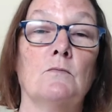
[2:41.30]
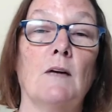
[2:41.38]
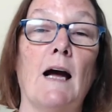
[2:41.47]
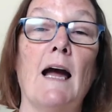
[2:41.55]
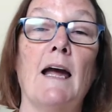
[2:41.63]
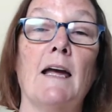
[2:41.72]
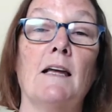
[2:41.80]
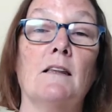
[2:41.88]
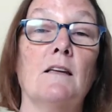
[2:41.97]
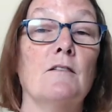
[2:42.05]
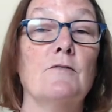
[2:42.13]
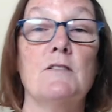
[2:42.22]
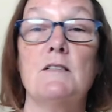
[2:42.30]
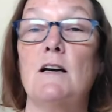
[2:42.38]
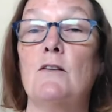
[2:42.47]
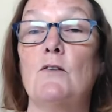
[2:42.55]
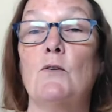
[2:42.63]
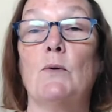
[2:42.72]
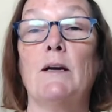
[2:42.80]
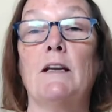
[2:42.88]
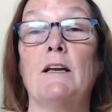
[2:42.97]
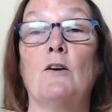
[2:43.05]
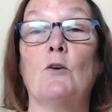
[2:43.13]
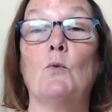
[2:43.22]
I love the sound of the
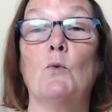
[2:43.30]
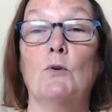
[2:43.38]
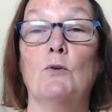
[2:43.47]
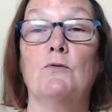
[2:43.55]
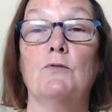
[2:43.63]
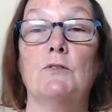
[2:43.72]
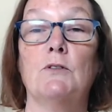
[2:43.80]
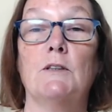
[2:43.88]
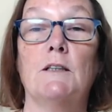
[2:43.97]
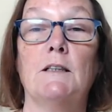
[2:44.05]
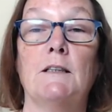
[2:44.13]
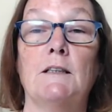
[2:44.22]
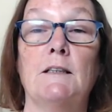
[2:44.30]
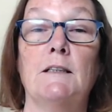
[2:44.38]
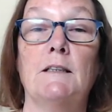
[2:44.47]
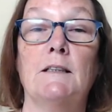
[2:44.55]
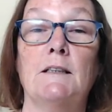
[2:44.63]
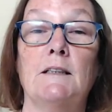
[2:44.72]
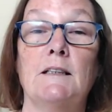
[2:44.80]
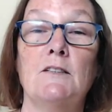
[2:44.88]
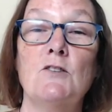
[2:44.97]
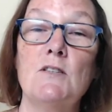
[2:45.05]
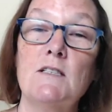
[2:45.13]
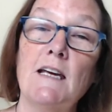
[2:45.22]
rain on our roof,
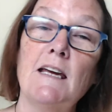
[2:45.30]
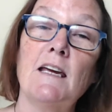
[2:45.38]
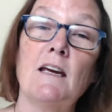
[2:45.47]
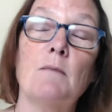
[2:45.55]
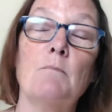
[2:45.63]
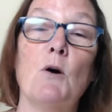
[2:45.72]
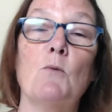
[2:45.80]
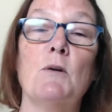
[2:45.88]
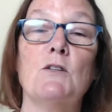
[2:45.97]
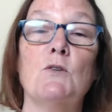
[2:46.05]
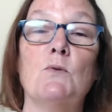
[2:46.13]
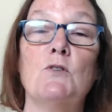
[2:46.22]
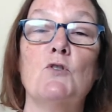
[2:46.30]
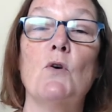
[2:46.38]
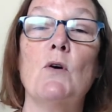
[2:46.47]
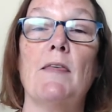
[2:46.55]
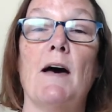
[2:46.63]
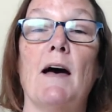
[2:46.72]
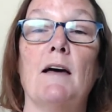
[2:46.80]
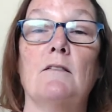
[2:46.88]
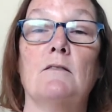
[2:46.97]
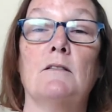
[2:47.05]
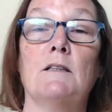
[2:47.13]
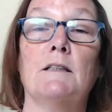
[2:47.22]
and just taking a moment to enjoy that.
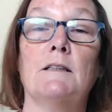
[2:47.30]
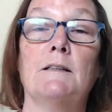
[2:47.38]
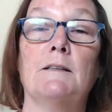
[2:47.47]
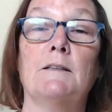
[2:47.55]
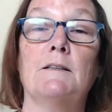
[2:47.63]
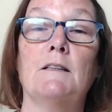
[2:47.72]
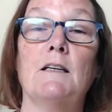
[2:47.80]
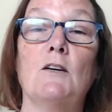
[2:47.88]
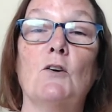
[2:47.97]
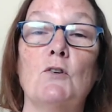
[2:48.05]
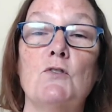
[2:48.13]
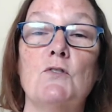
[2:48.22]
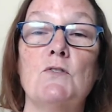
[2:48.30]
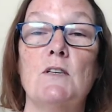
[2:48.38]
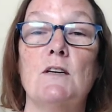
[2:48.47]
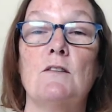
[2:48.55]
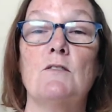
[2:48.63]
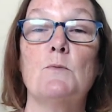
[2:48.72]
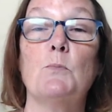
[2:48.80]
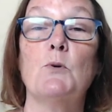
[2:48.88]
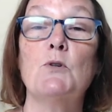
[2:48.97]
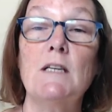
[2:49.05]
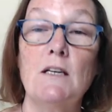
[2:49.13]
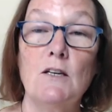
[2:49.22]
The urgency of this
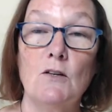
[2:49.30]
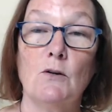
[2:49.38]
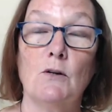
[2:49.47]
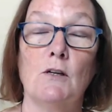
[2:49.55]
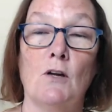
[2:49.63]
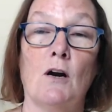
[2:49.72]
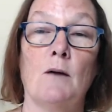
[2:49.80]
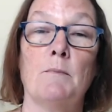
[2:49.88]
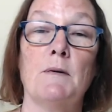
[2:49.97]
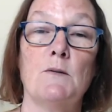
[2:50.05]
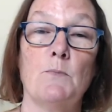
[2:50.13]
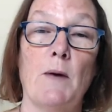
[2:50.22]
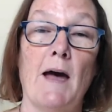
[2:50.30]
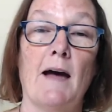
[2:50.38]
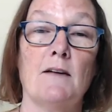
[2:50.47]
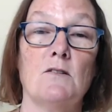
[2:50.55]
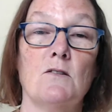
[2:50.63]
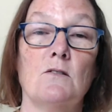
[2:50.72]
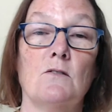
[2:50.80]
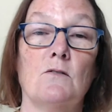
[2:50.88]
particular alarm is past.